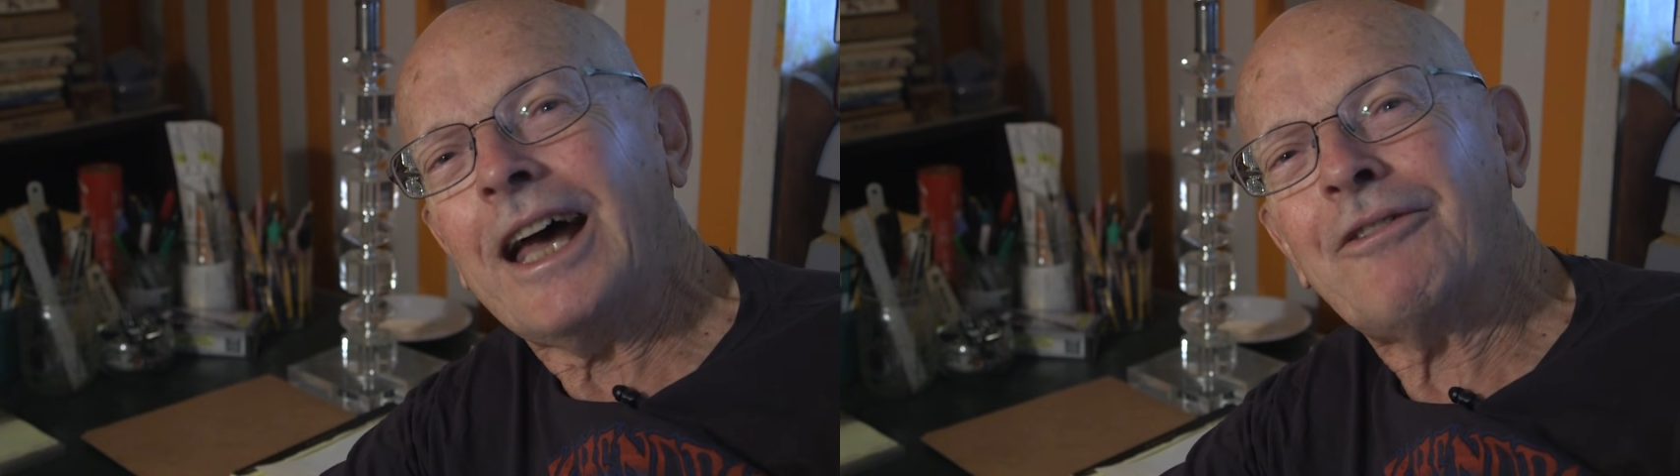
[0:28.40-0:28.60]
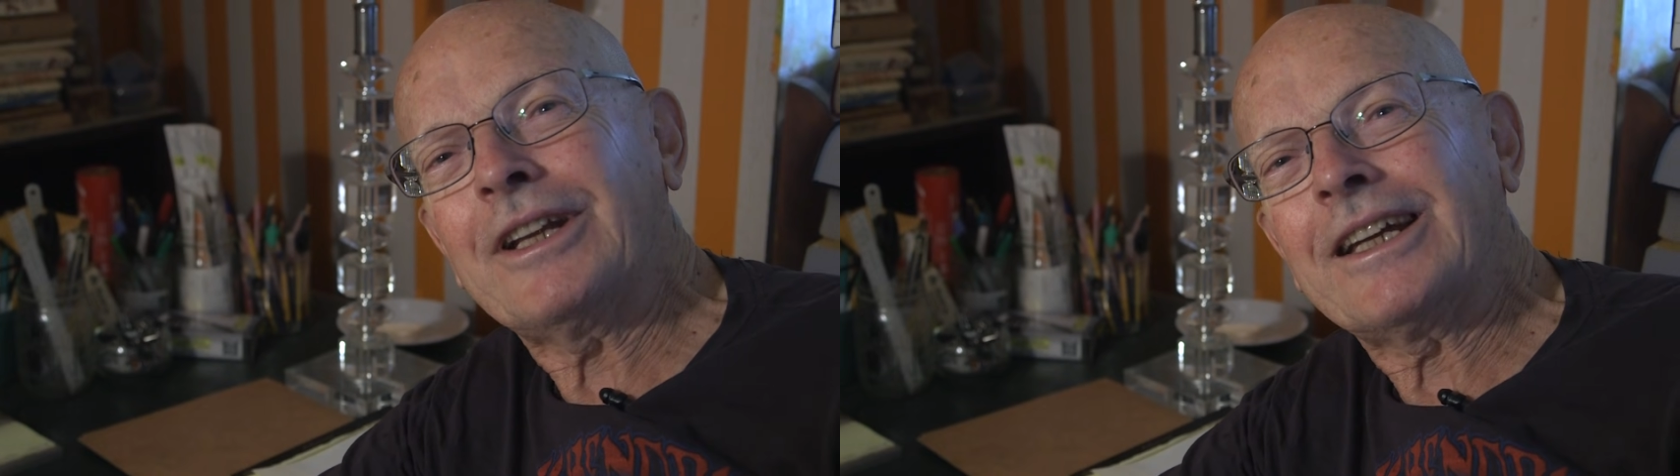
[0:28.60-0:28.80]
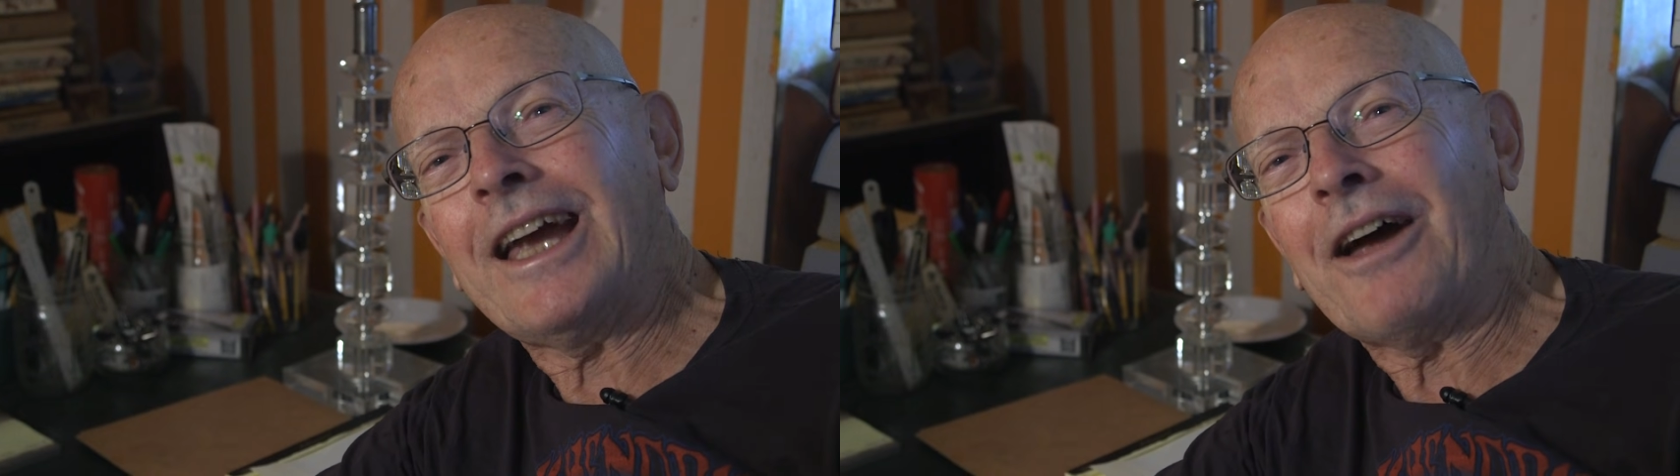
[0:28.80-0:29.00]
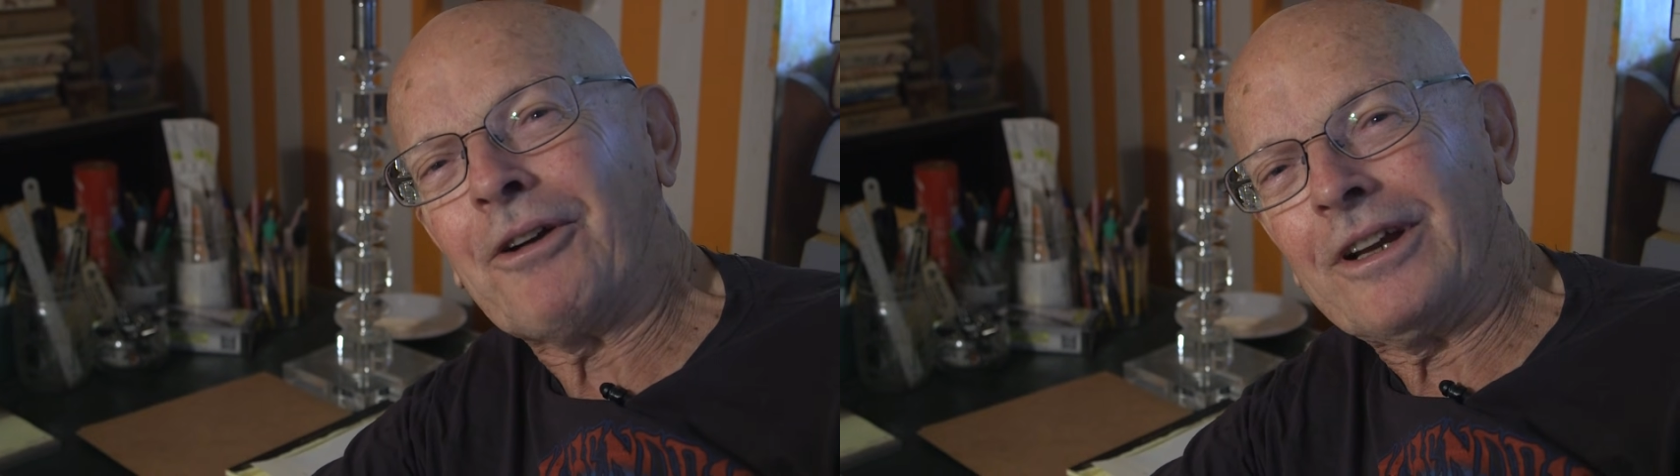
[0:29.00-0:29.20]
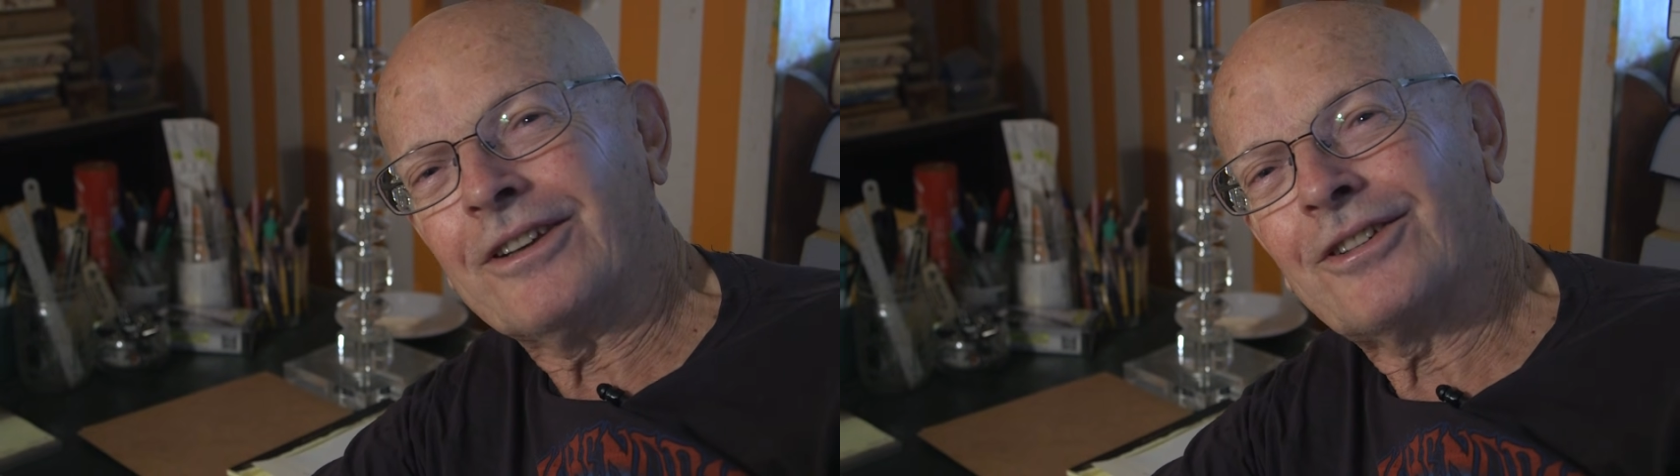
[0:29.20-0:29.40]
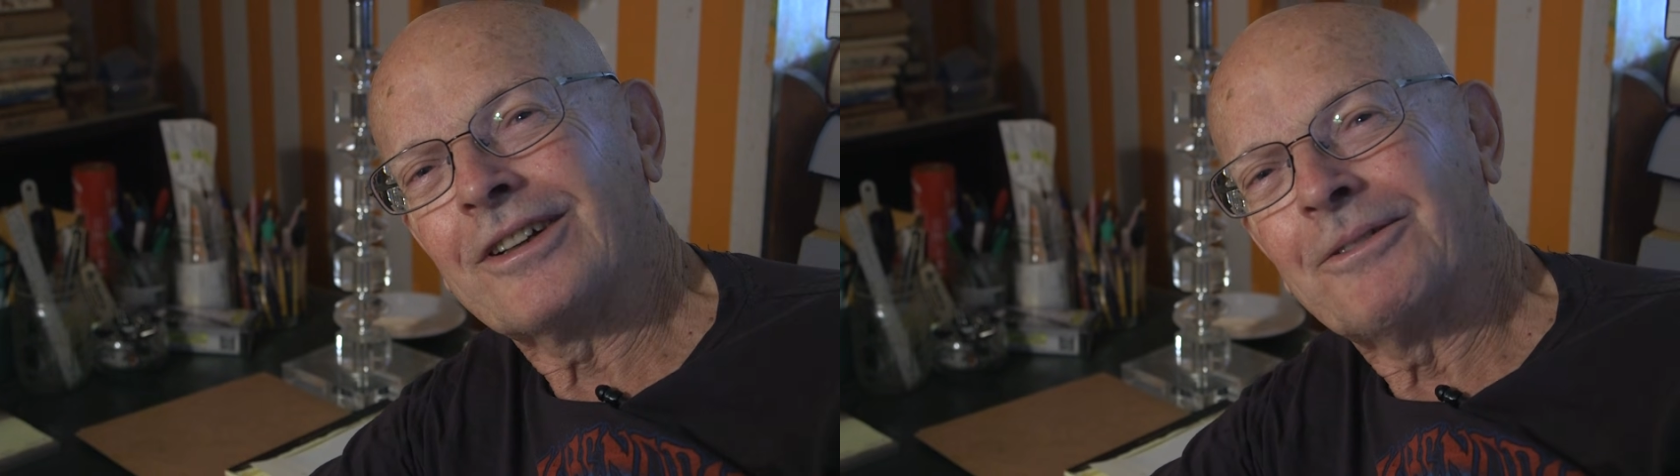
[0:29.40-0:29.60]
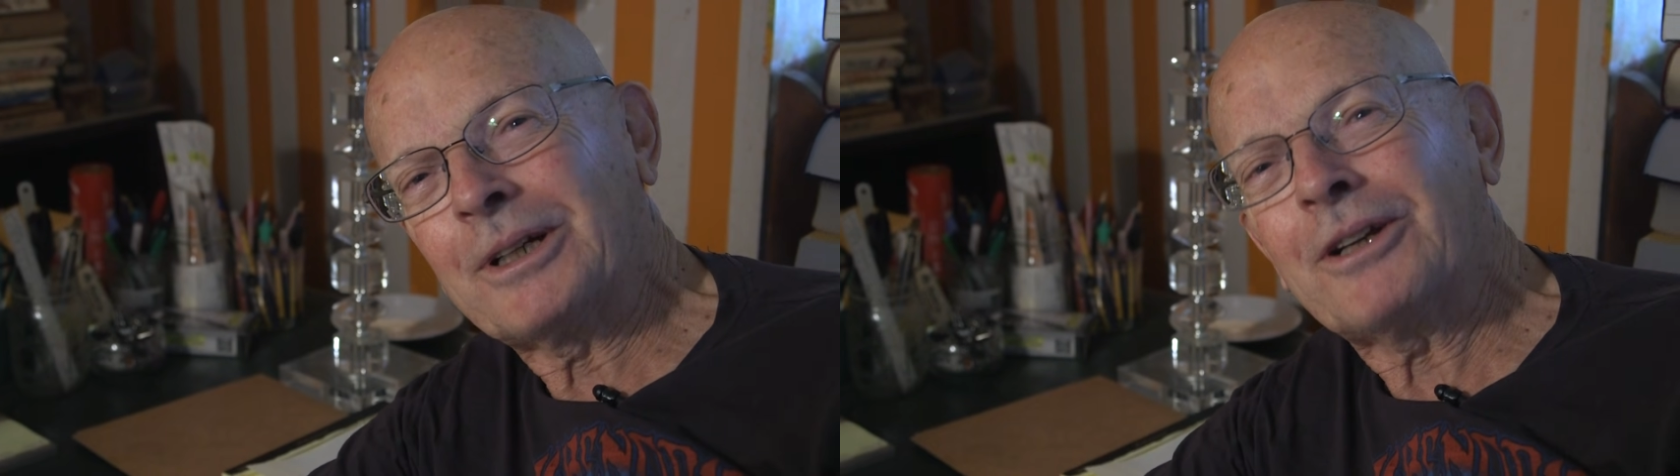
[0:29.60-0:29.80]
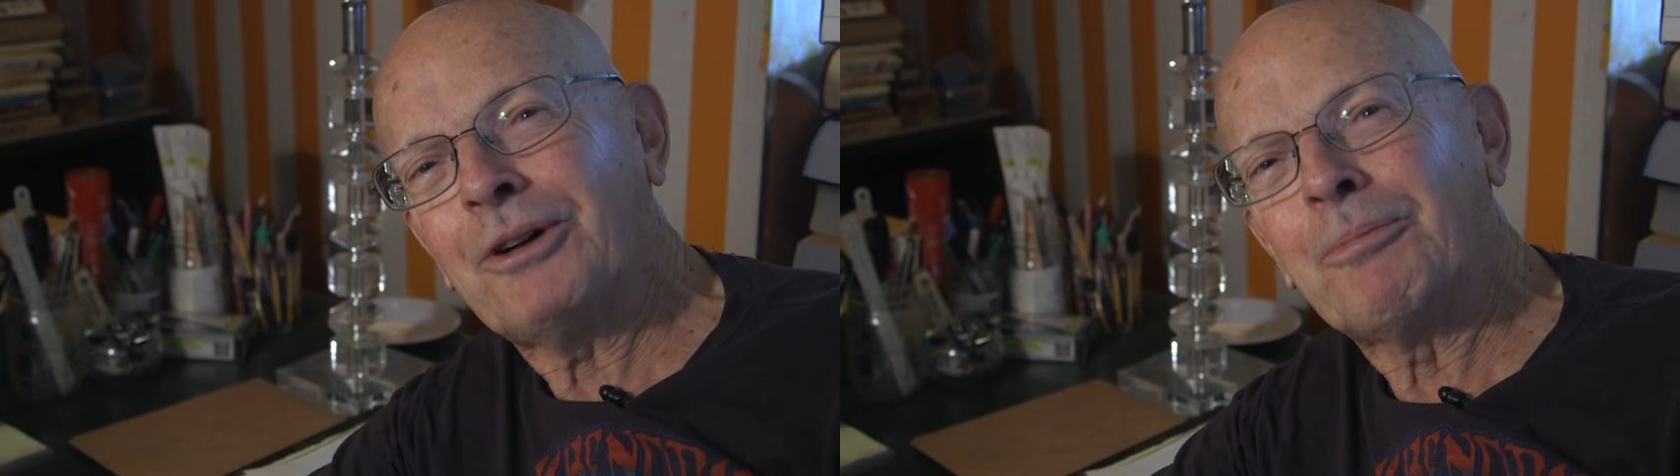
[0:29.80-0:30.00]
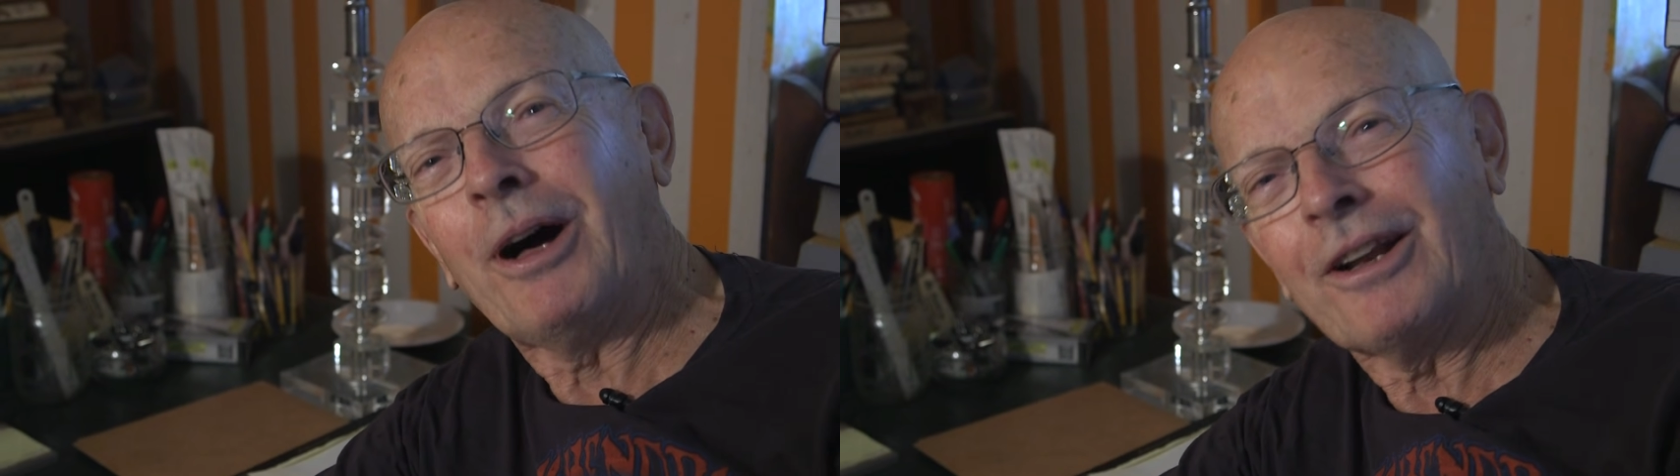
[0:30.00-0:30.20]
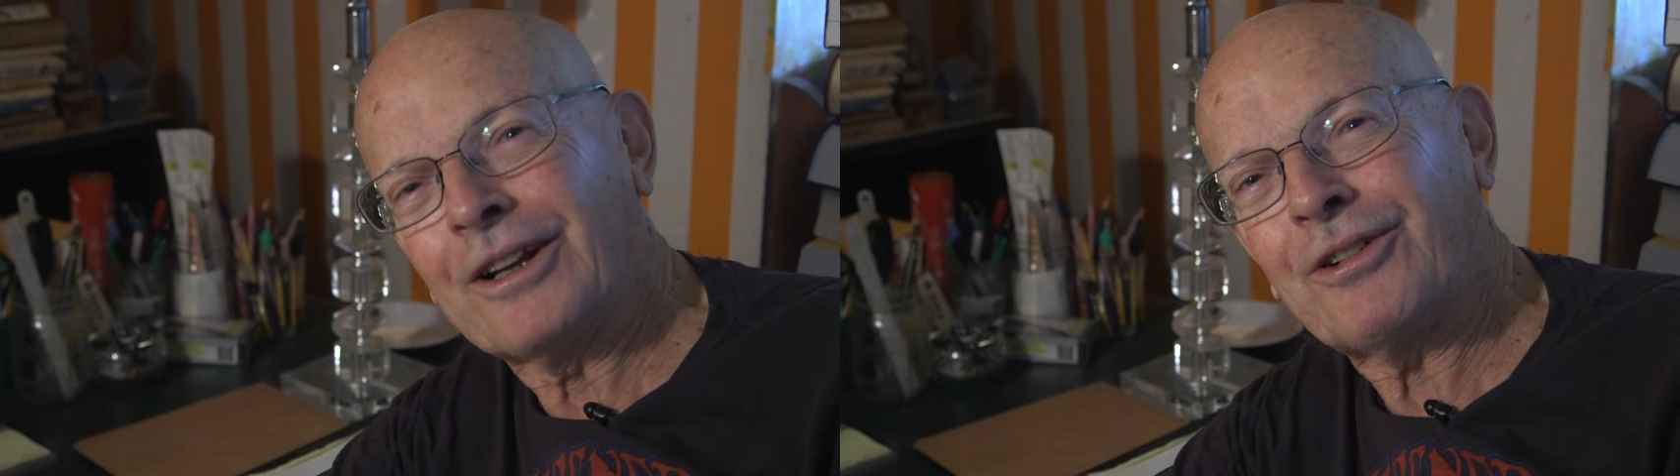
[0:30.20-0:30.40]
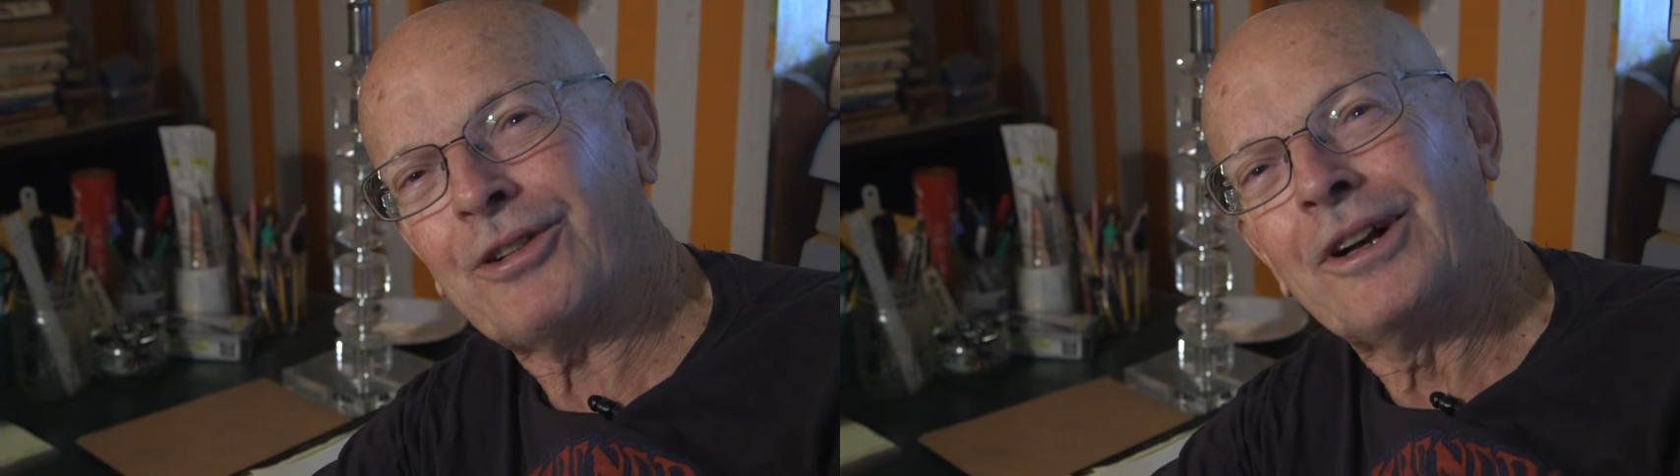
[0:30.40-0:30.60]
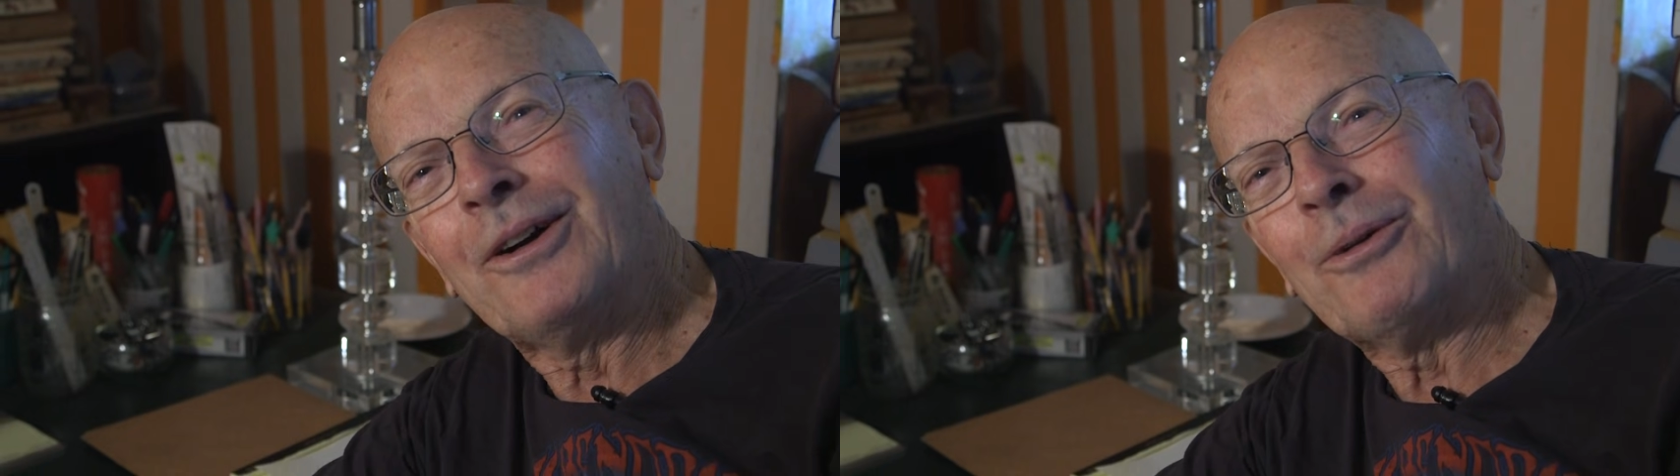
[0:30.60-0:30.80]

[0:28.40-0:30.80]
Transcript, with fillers: to have any carries. We're going to abolish